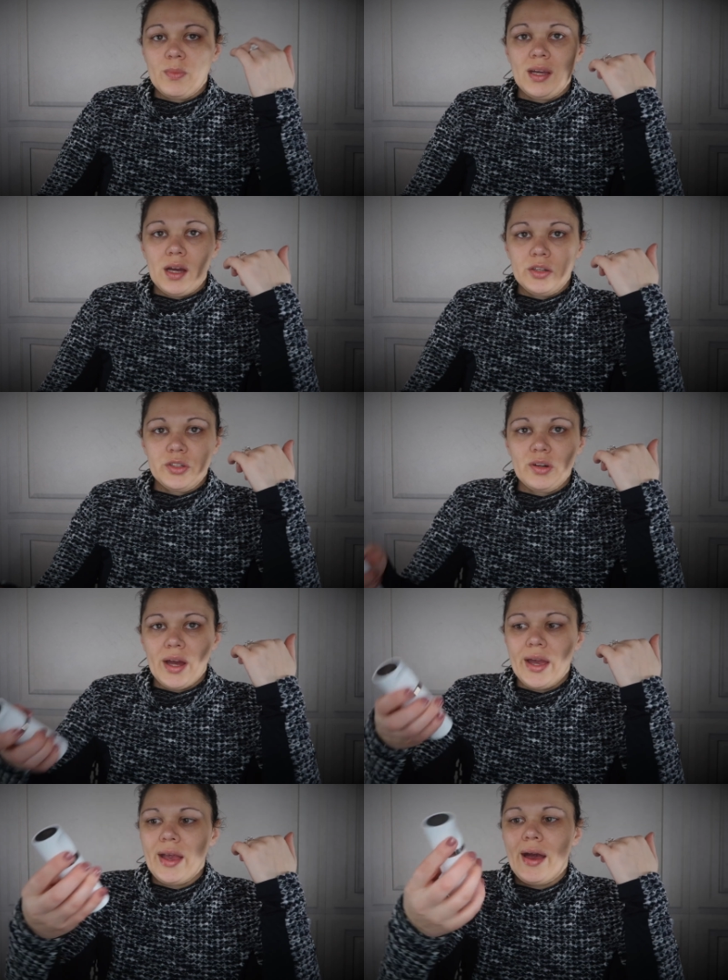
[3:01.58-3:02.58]
for my under
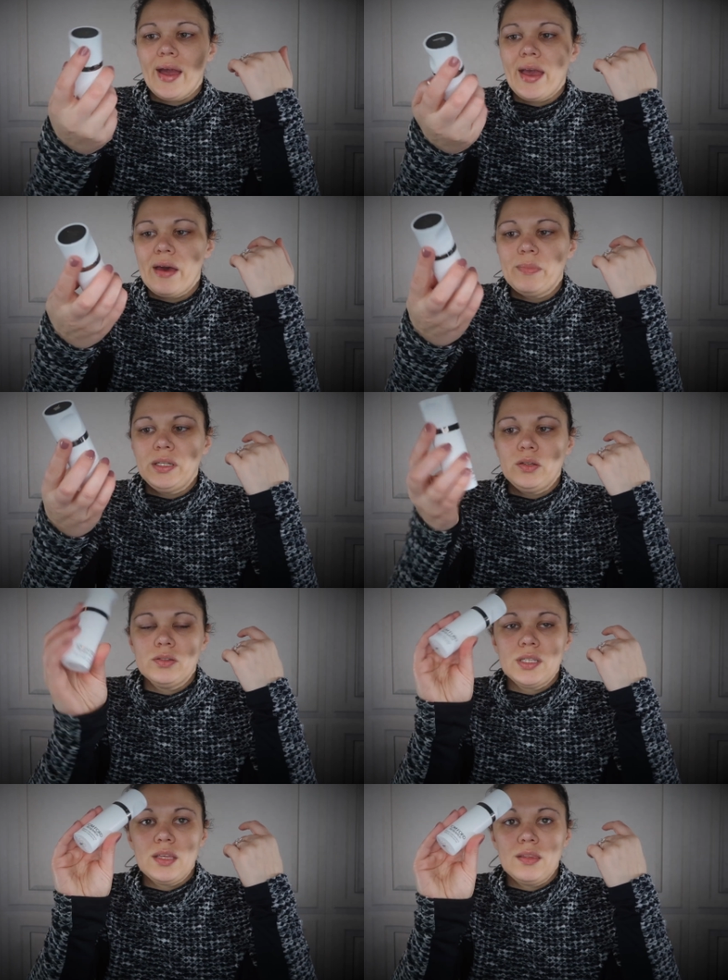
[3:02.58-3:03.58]
eye, I have been
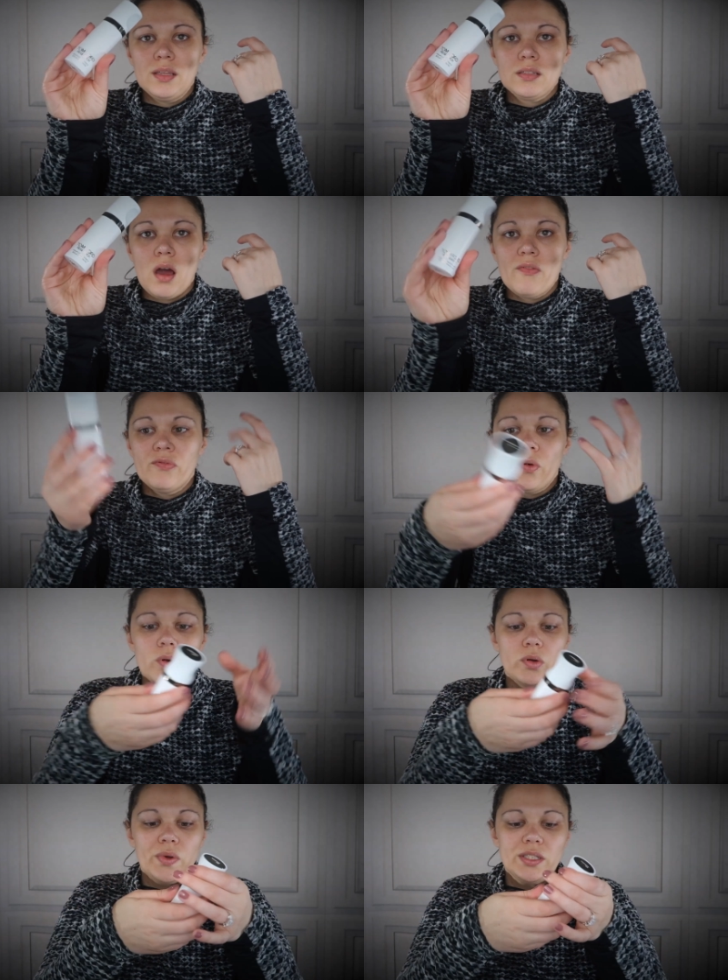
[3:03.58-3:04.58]
using the Tom
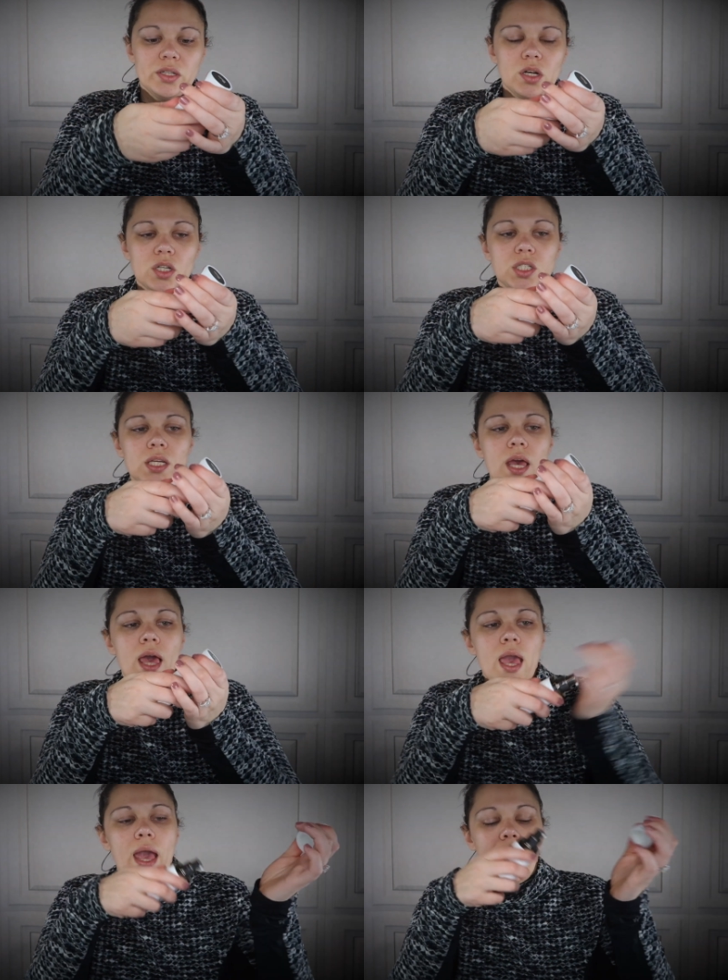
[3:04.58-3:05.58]
Ford Research.
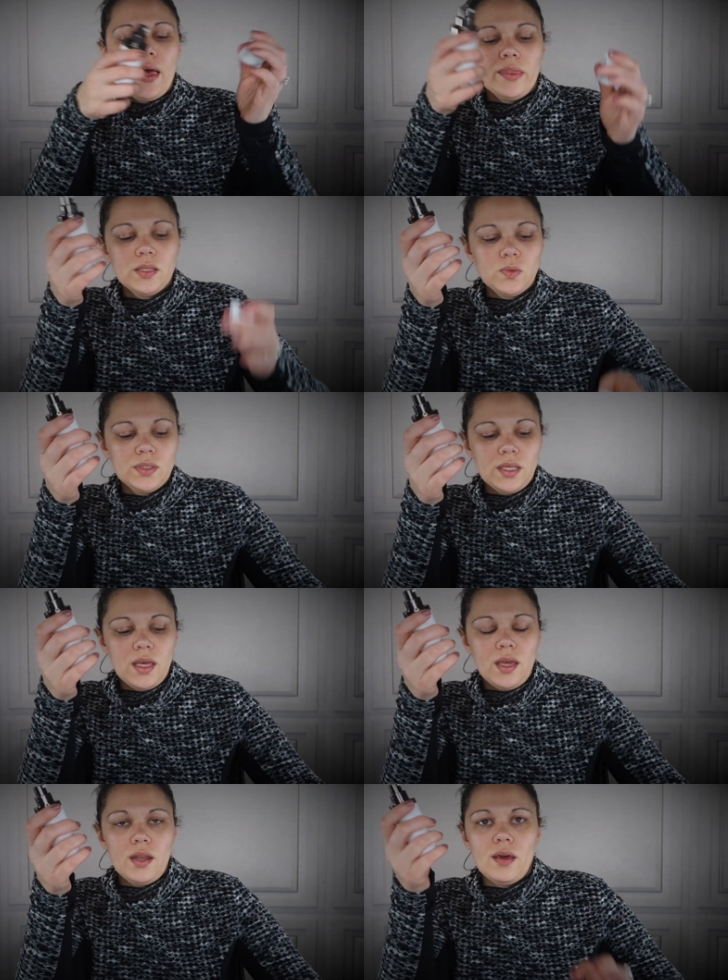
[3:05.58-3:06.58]
And this was
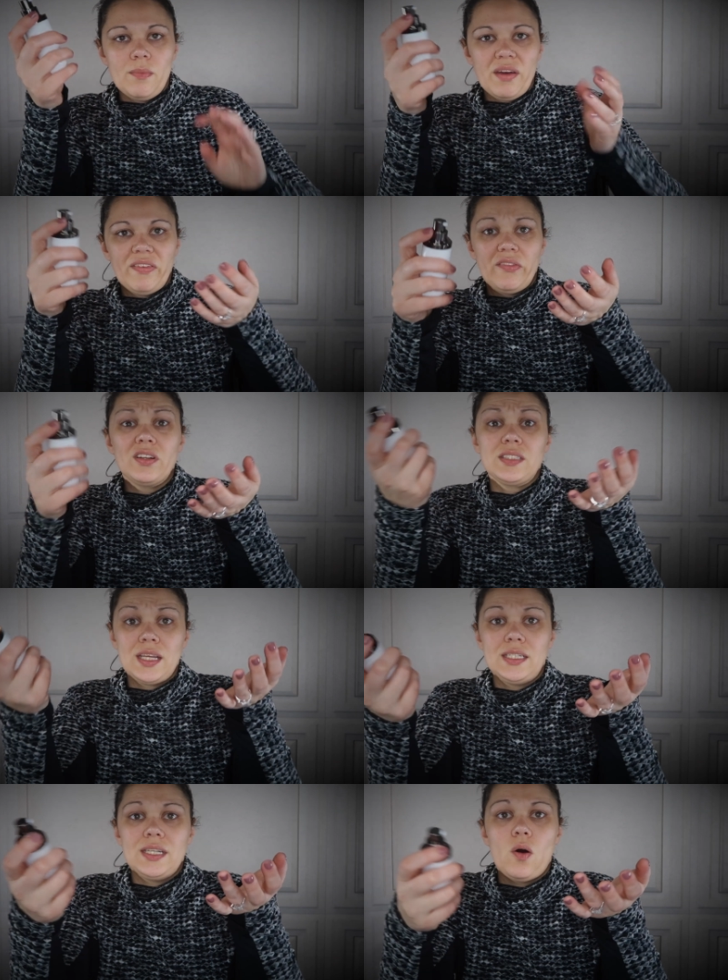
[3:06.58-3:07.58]
in my favorites and
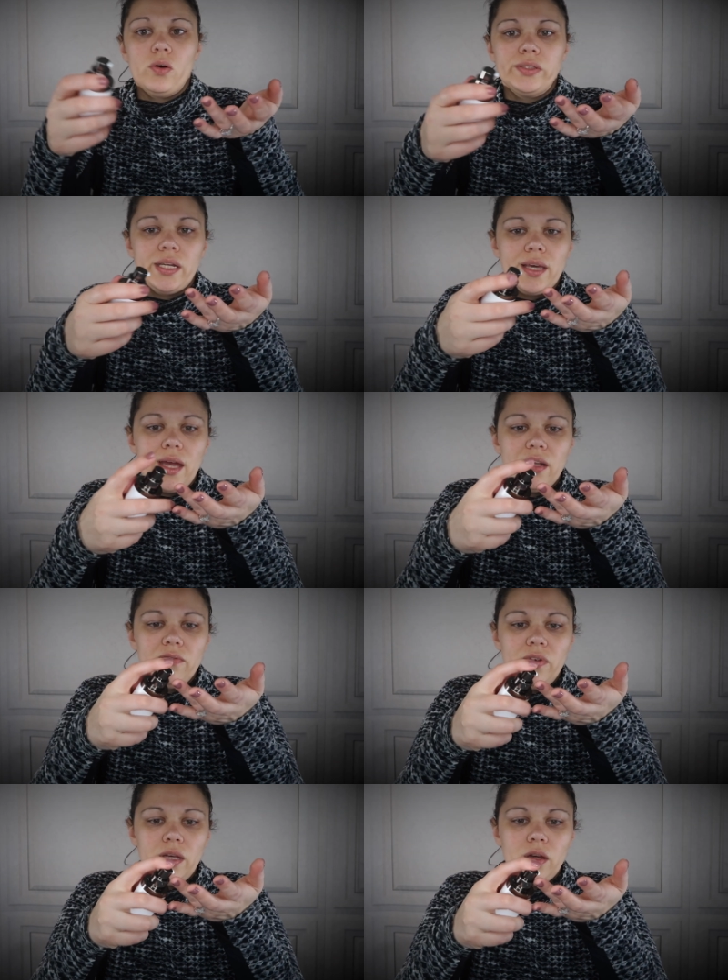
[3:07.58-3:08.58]
I did a whole
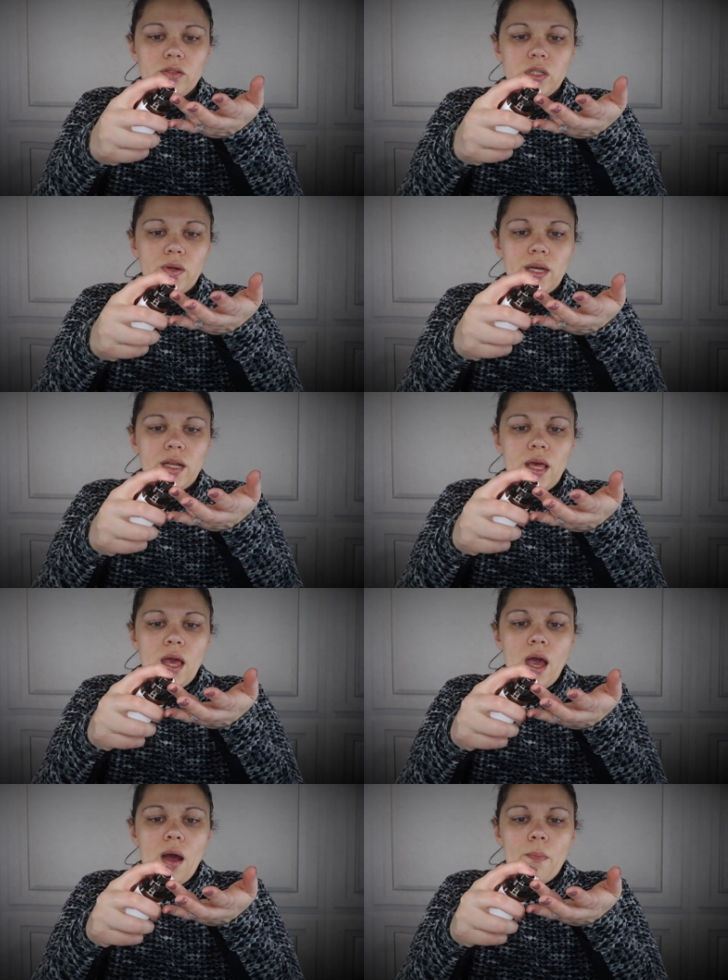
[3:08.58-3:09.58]
dedicated video to it.
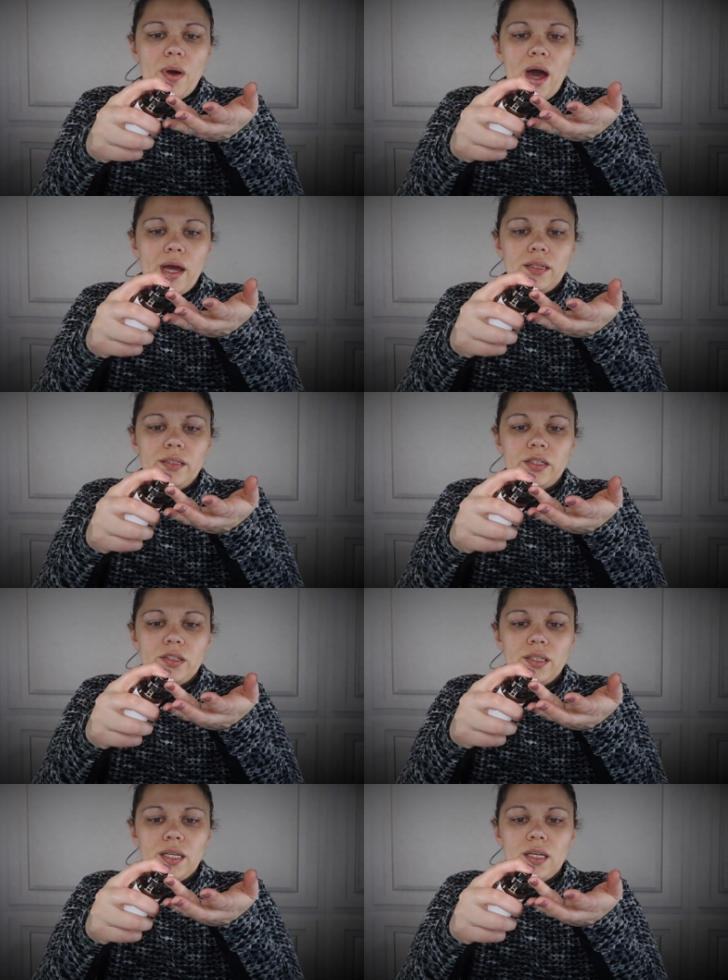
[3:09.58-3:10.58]
But I
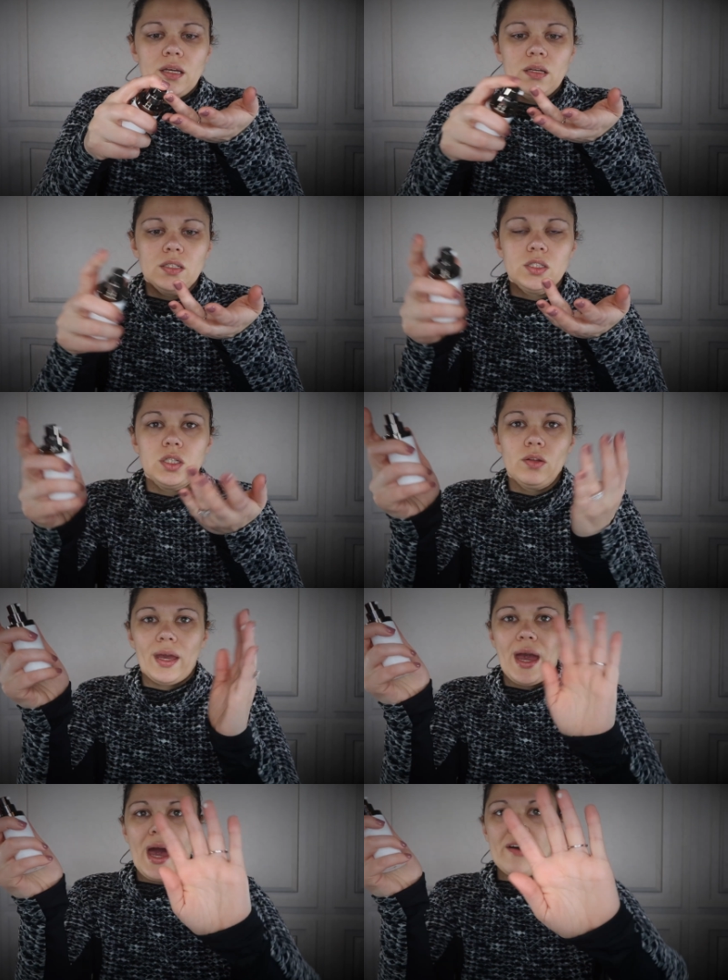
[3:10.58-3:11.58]
literally do
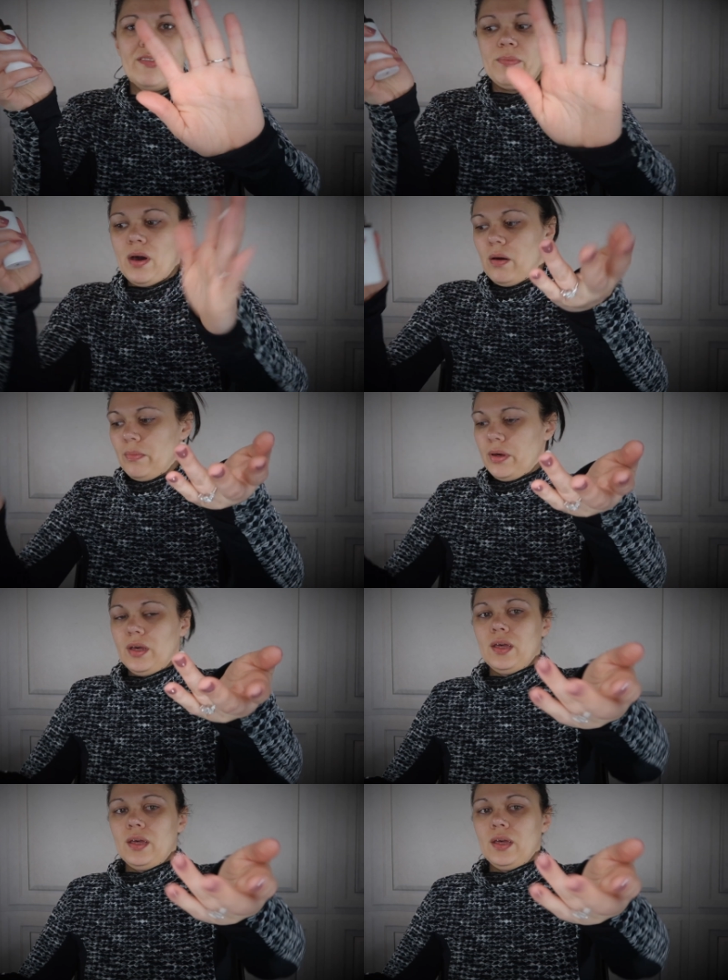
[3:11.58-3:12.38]
like half a pump.